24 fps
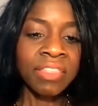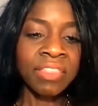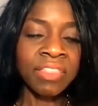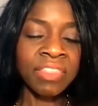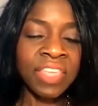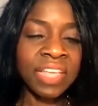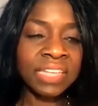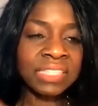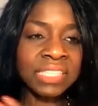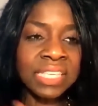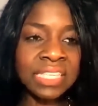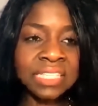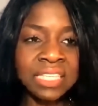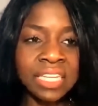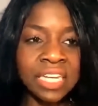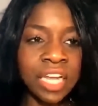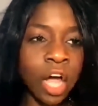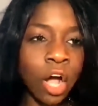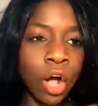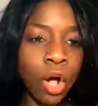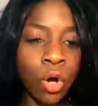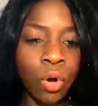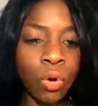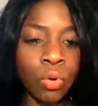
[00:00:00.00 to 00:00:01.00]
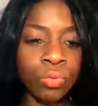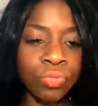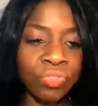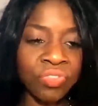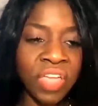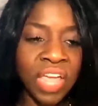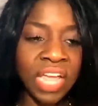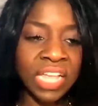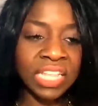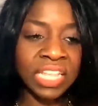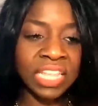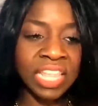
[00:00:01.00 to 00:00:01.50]
This is an old
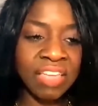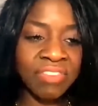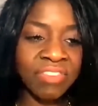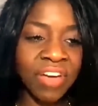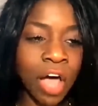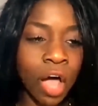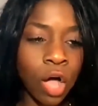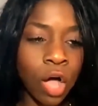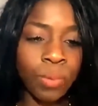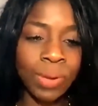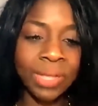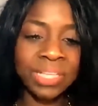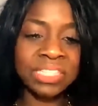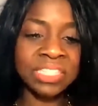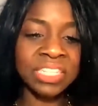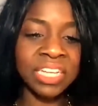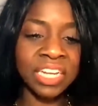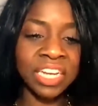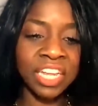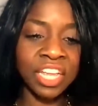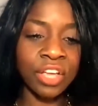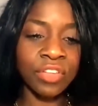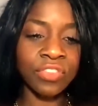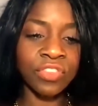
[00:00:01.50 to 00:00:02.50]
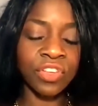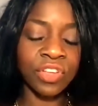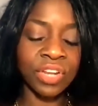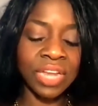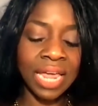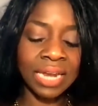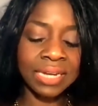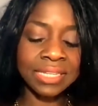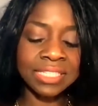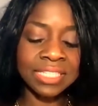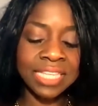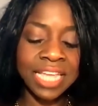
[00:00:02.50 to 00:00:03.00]
thing that they've always done here in the
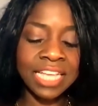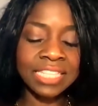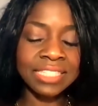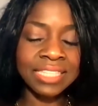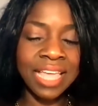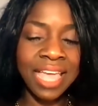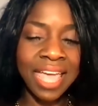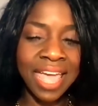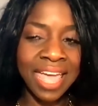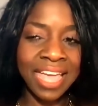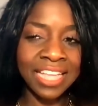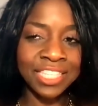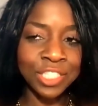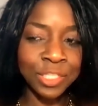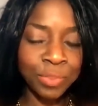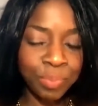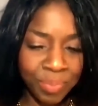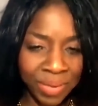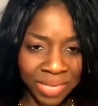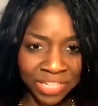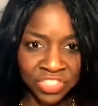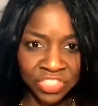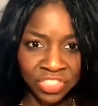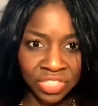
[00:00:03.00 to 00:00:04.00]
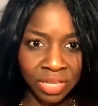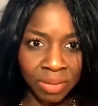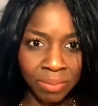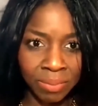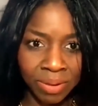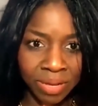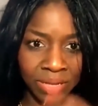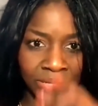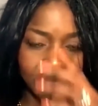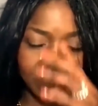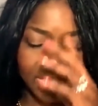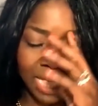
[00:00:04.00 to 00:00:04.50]
United States, especially
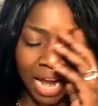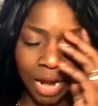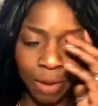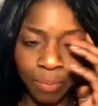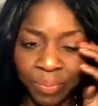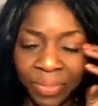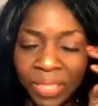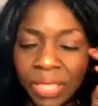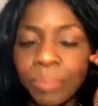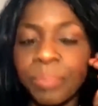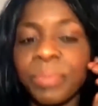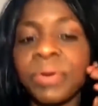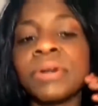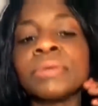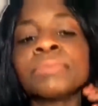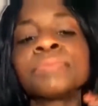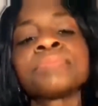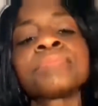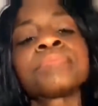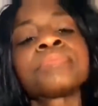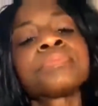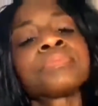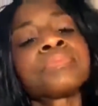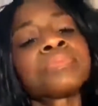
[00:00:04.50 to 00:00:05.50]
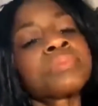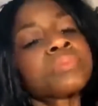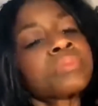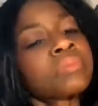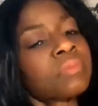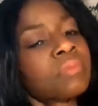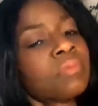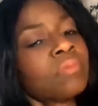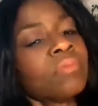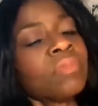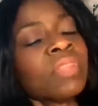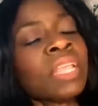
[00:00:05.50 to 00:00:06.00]
amongst our people,
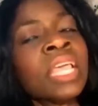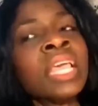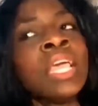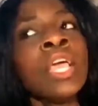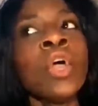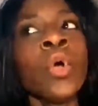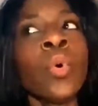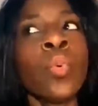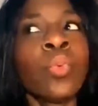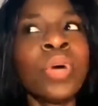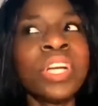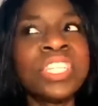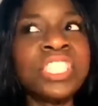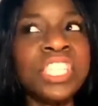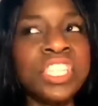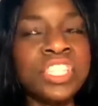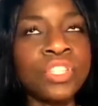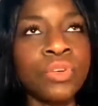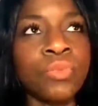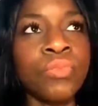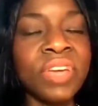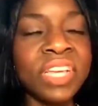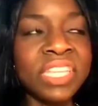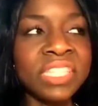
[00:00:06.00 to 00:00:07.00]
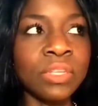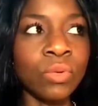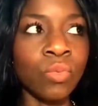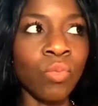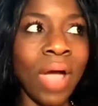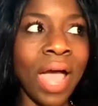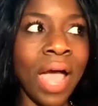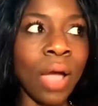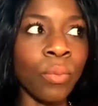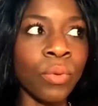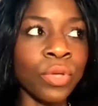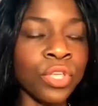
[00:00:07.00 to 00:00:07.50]
which is the reason
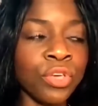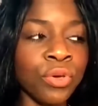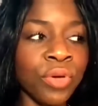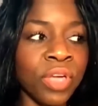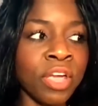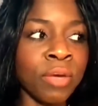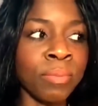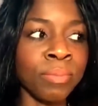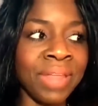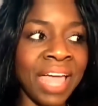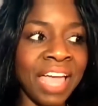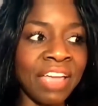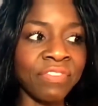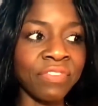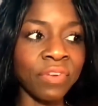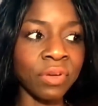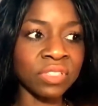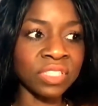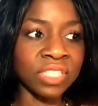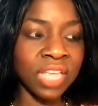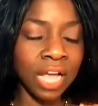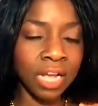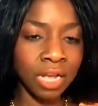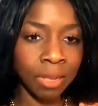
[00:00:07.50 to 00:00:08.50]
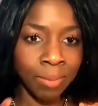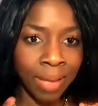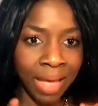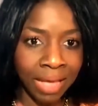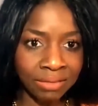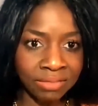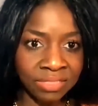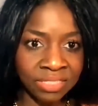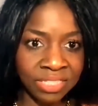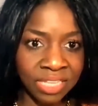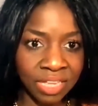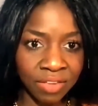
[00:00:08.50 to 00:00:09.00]
why when you hear Black folks talk
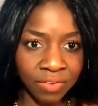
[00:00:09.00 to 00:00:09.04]
about